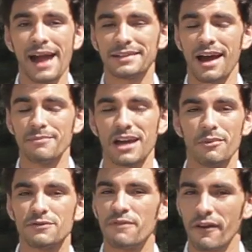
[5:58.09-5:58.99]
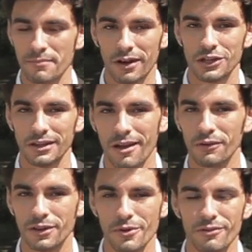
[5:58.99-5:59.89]
At times, I was very much in love
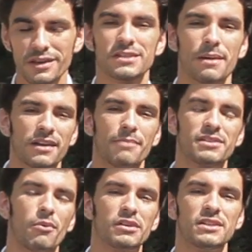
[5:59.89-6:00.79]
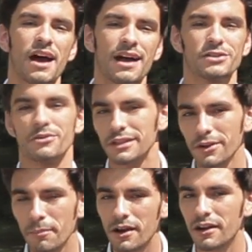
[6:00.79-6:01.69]
with the movie. Sometimes I was not, so it was a
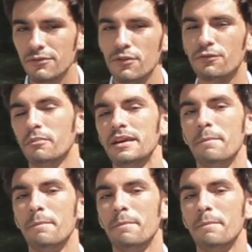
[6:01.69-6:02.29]
little bit uneven for me,